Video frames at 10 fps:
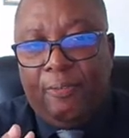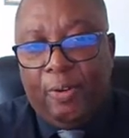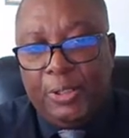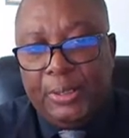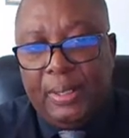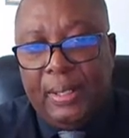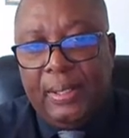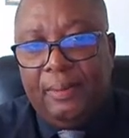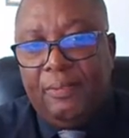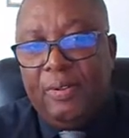
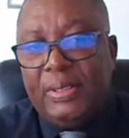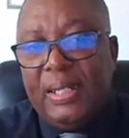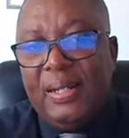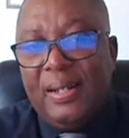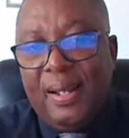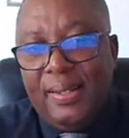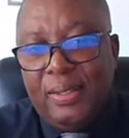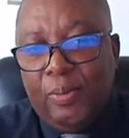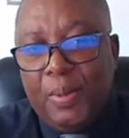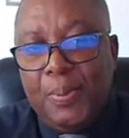Fortunately, there is a
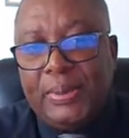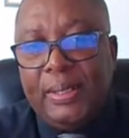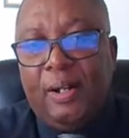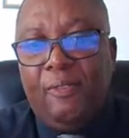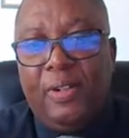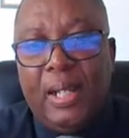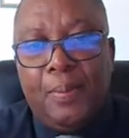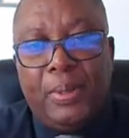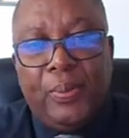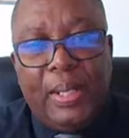91%
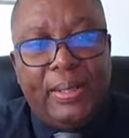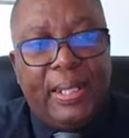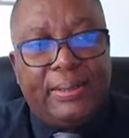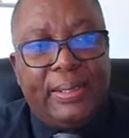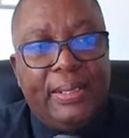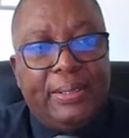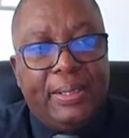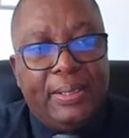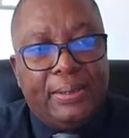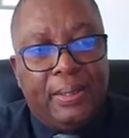overlap between the
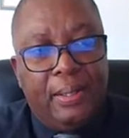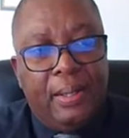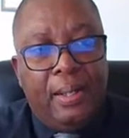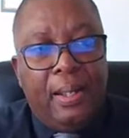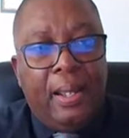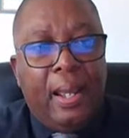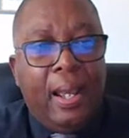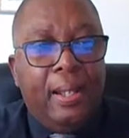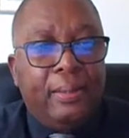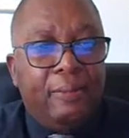SDGs
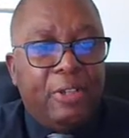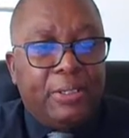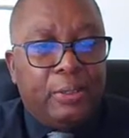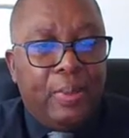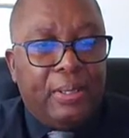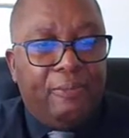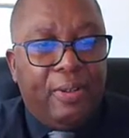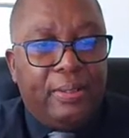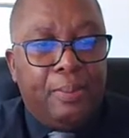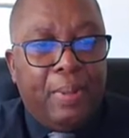and the Vision
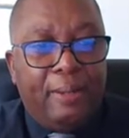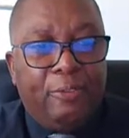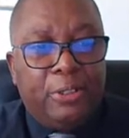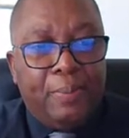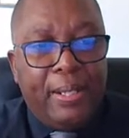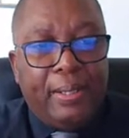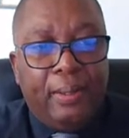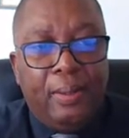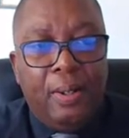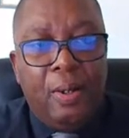2030 plan for
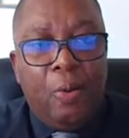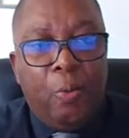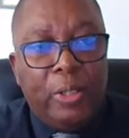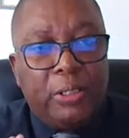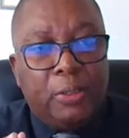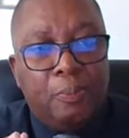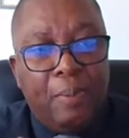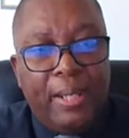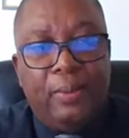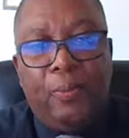Jamaica, which
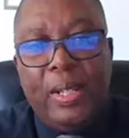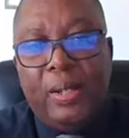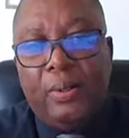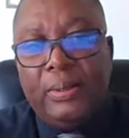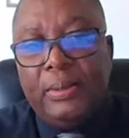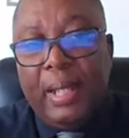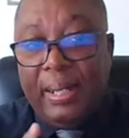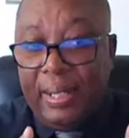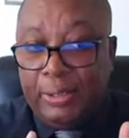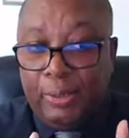meant we could,
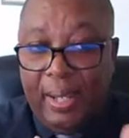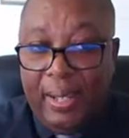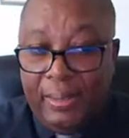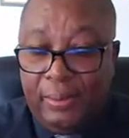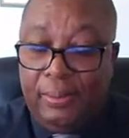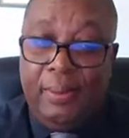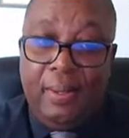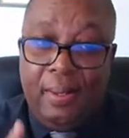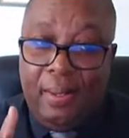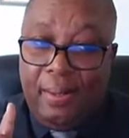and I should add
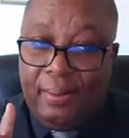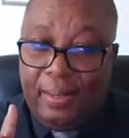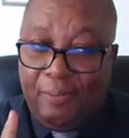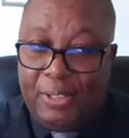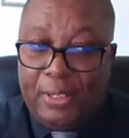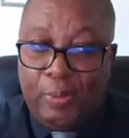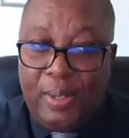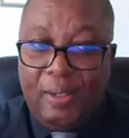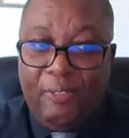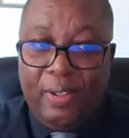that the Vision
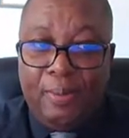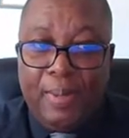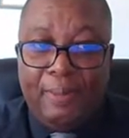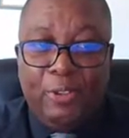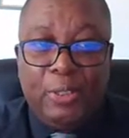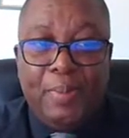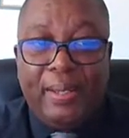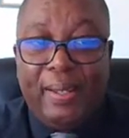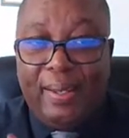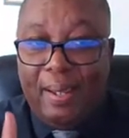2030 plan for
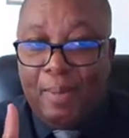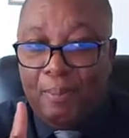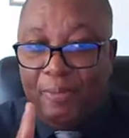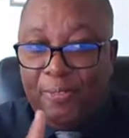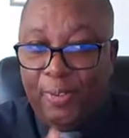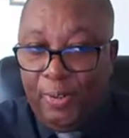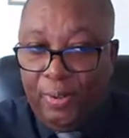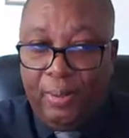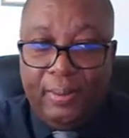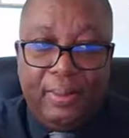Jamaica came up
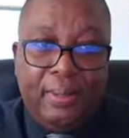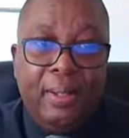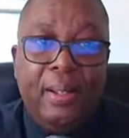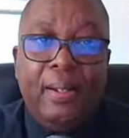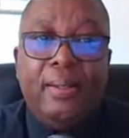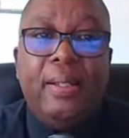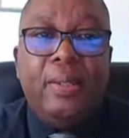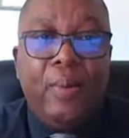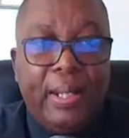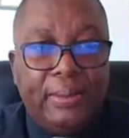before
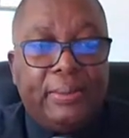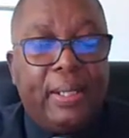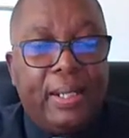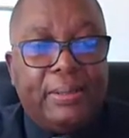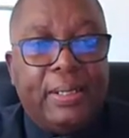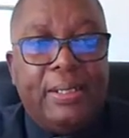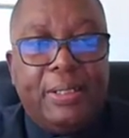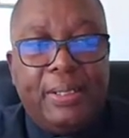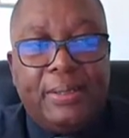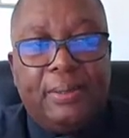the UN's
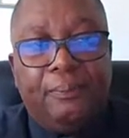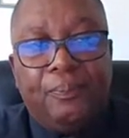SDGs.